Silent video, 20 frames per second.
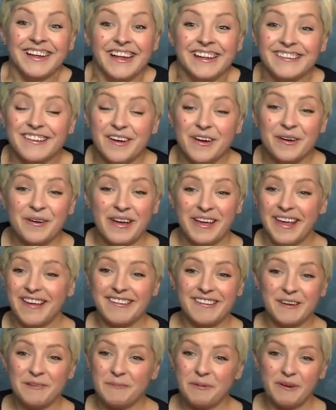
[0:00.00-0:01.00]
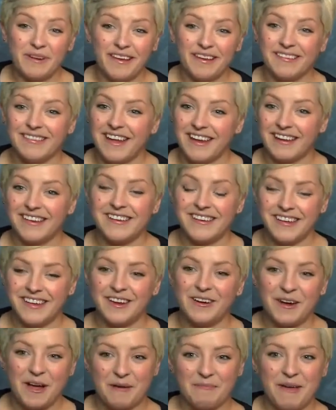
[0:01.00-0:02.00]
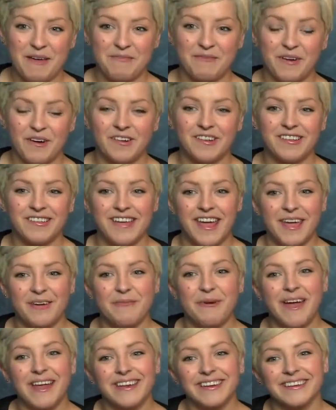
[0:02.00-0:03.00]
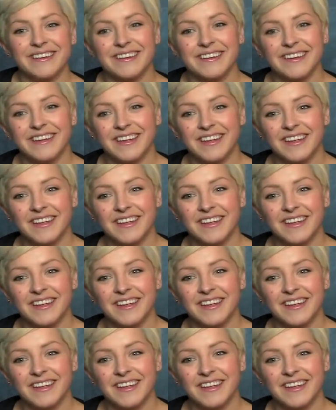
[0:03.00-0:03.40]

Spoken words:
So, I guess you're pretty excited to hear how my first day went.